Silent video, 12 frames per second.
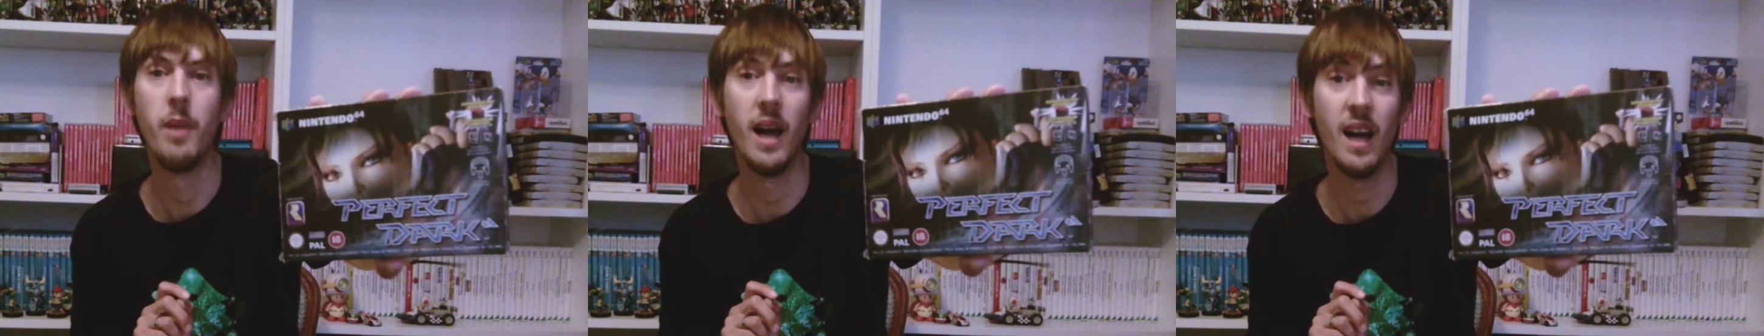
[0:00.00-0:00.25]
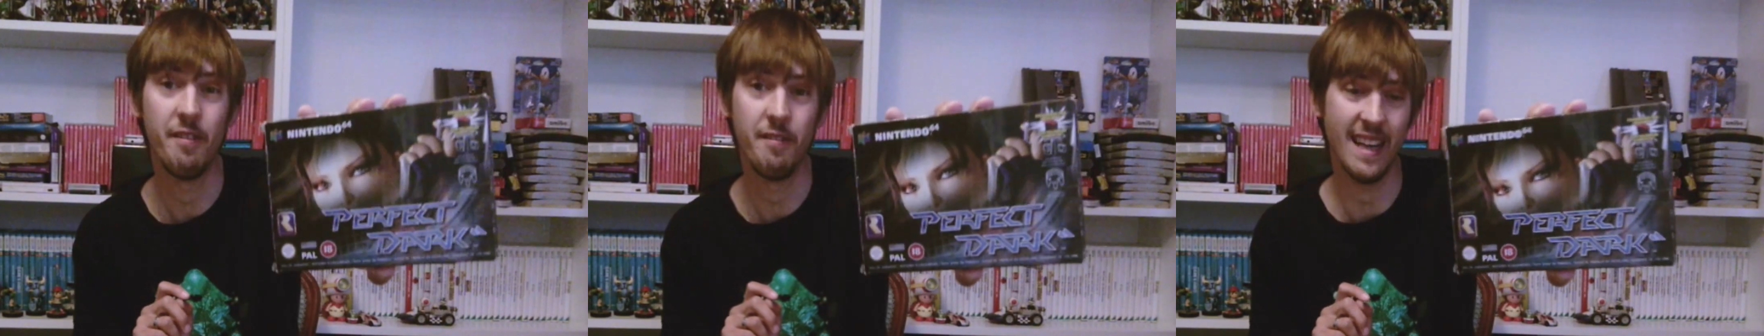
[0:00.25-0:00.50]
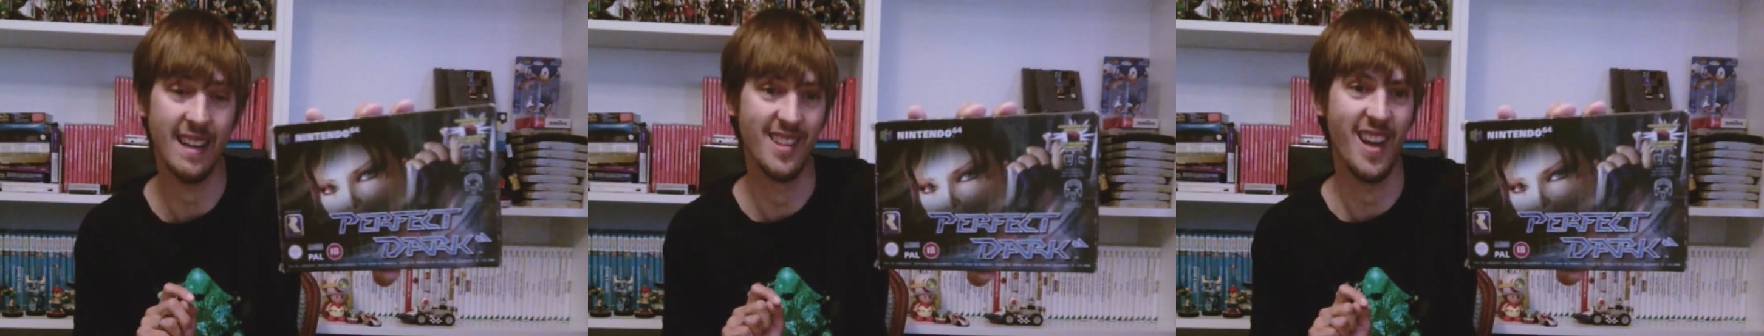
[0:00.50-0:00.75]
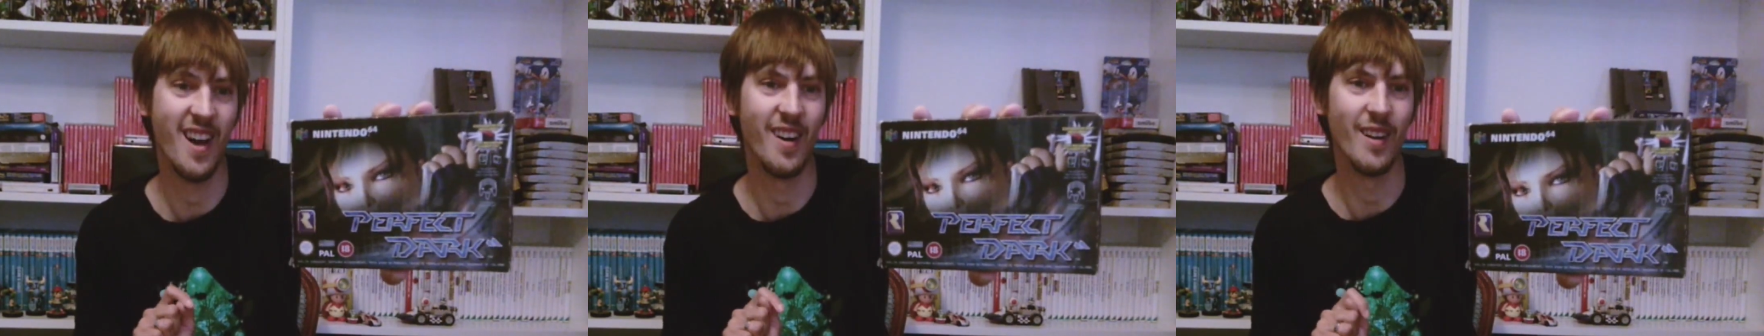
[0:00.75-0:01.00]

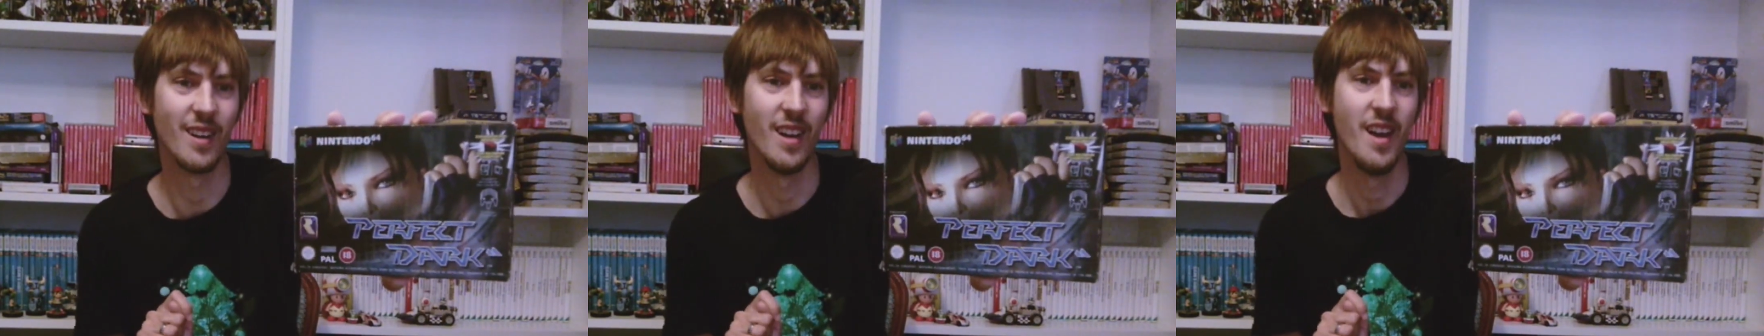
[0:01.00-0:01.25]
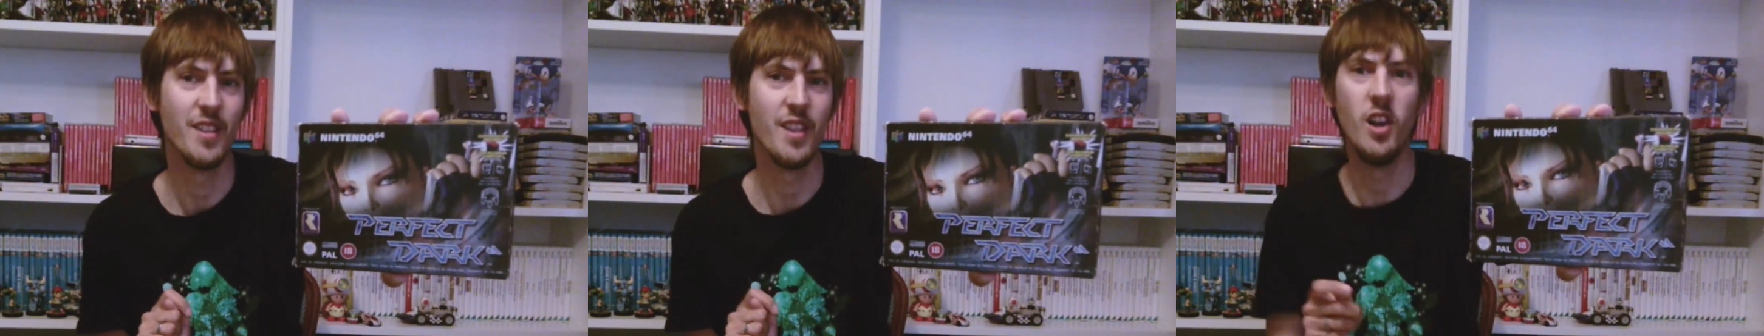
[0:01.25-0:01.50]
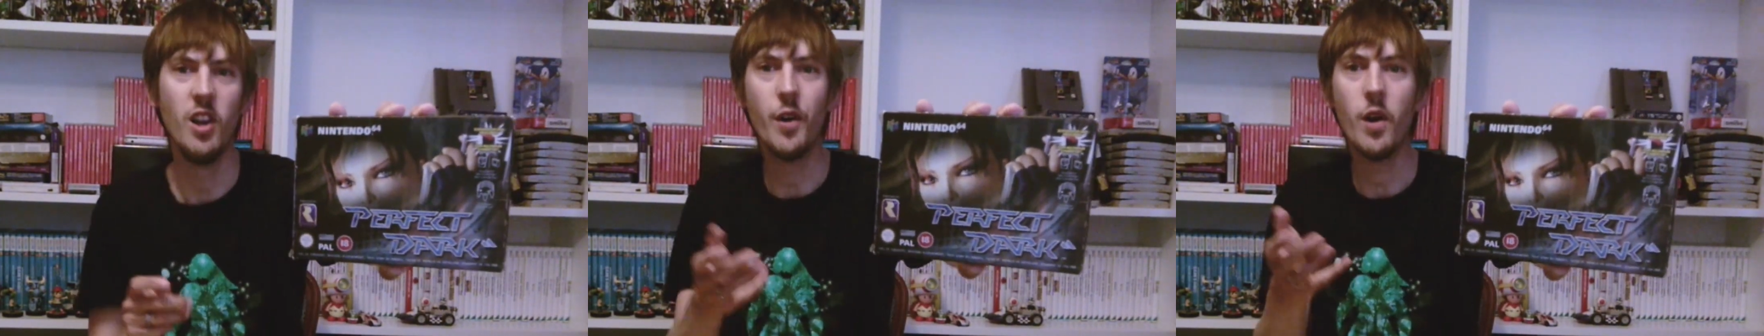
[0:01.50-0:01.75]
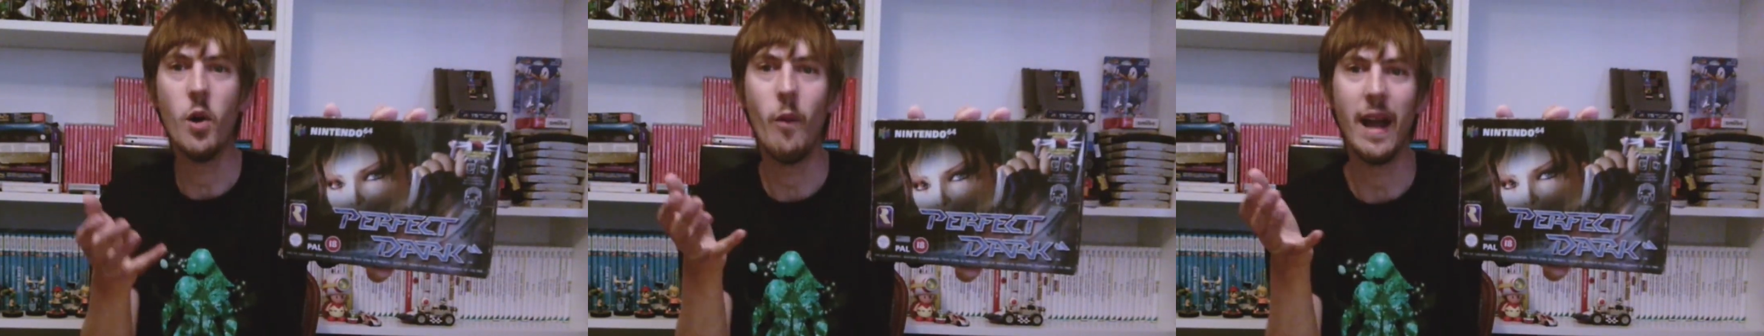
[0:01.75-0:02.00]
Perfect Dark, the
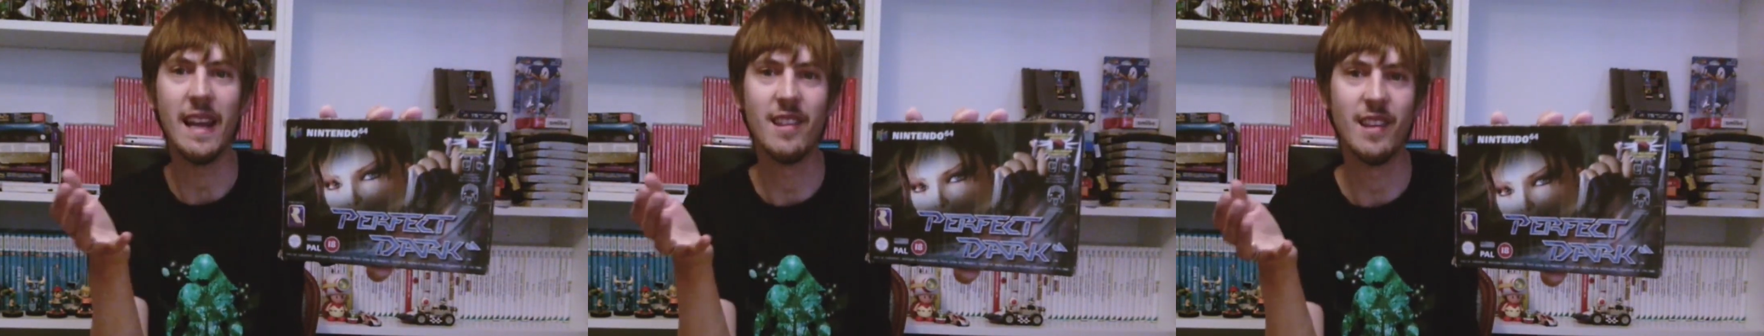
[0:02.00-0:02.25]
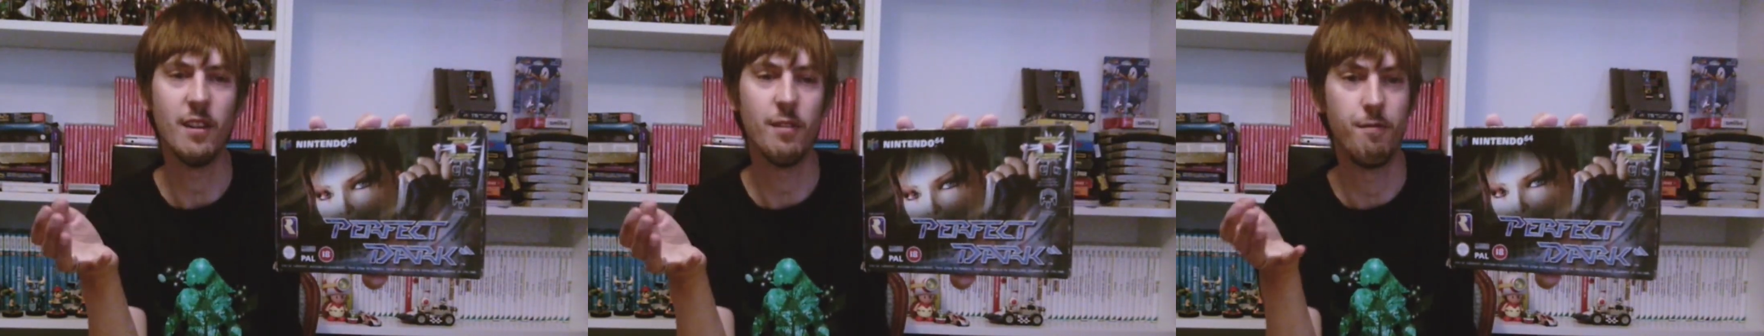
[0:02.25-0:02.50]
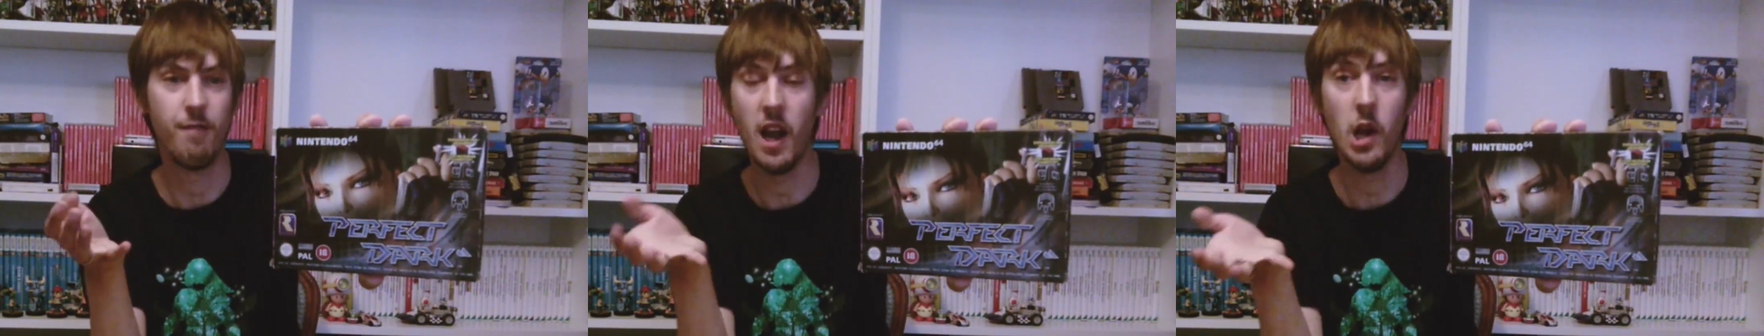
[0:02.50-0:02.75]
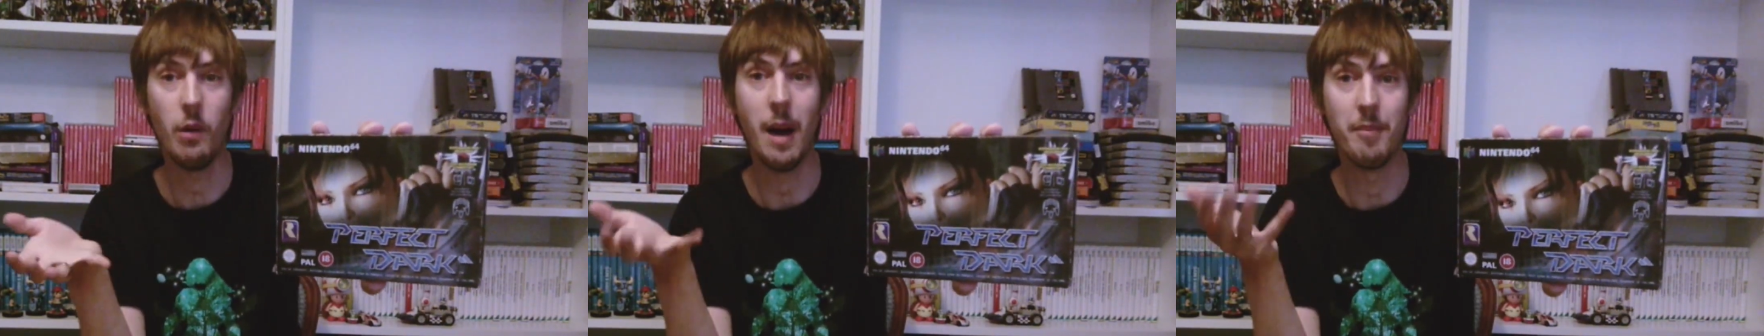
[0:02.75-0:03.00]
long-awaited
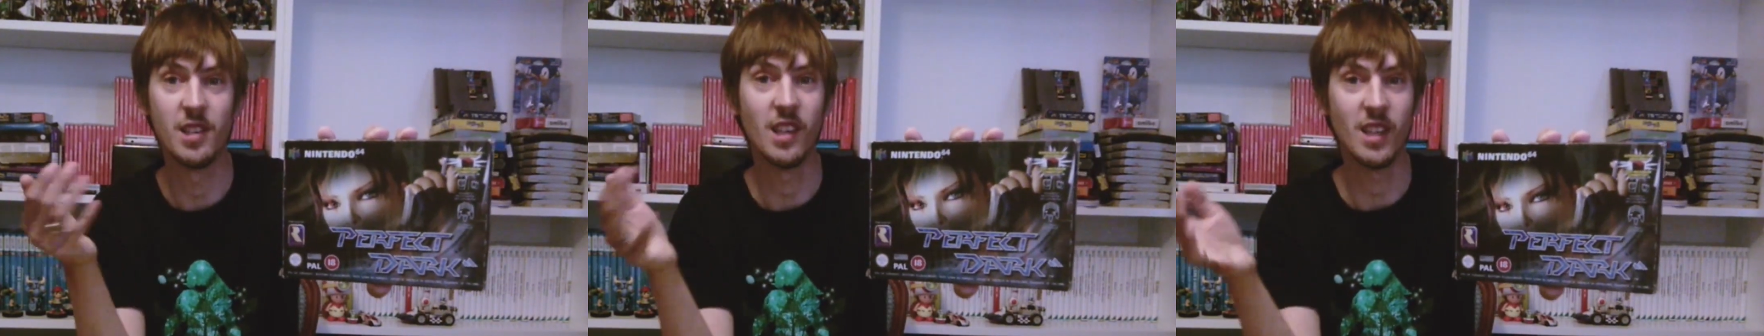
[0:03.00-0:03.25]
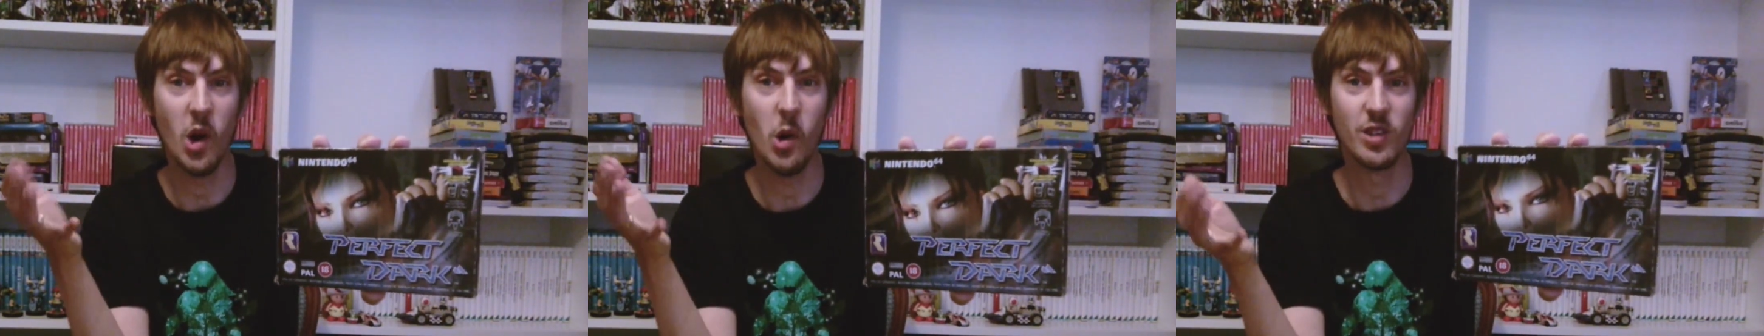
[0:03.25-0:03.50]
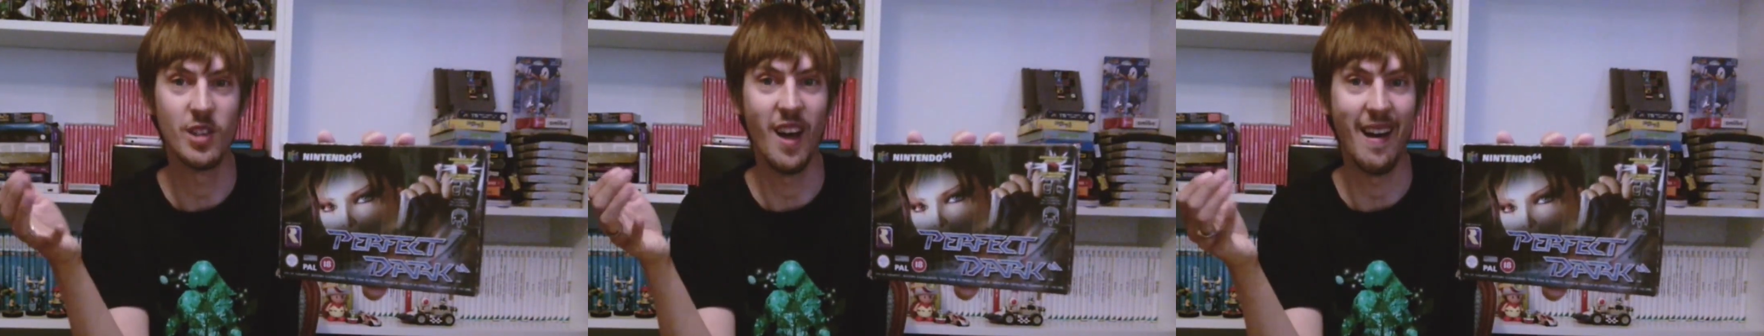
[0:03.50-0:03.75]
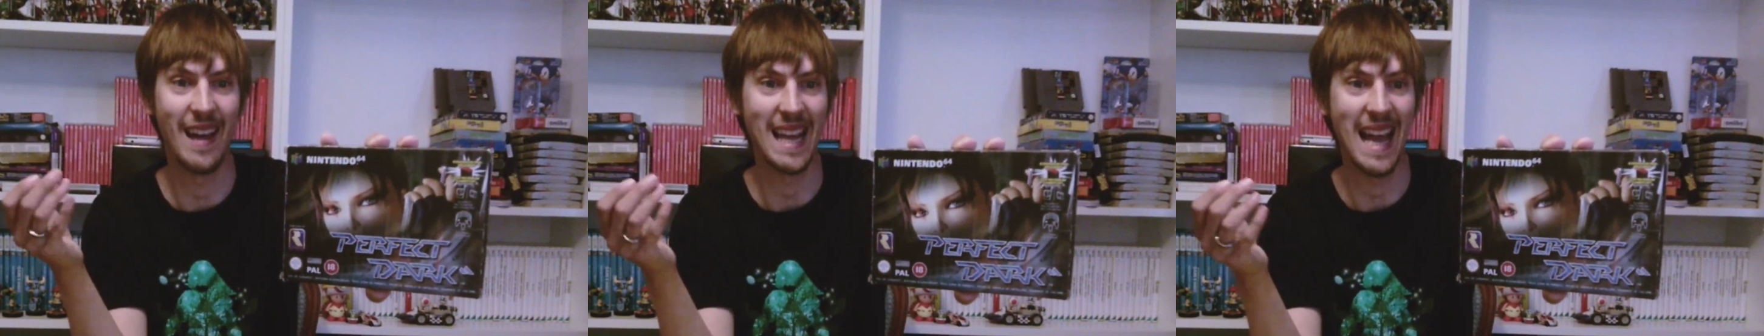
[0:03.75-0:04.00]
follow-up to
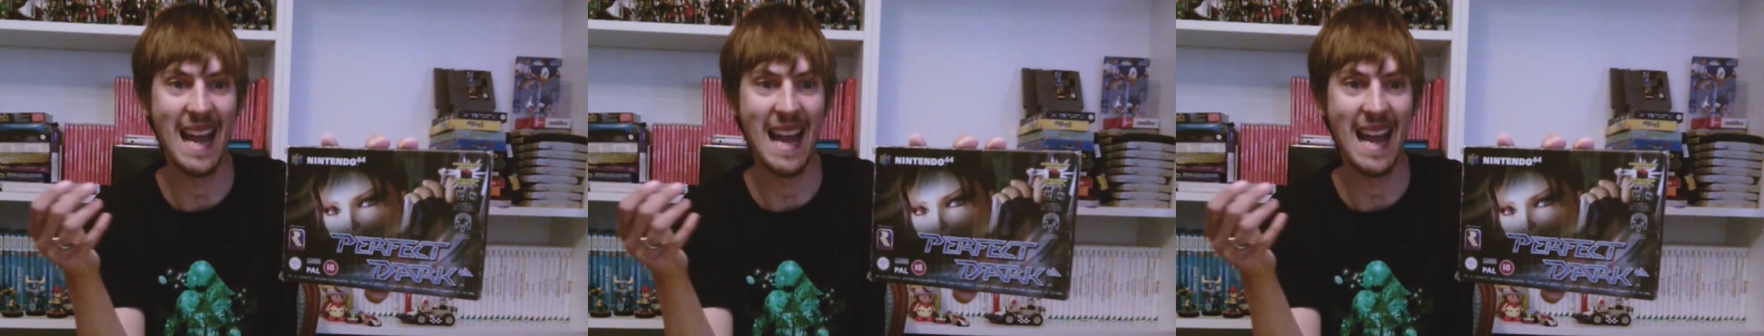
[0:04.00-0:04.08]
GoldenEye,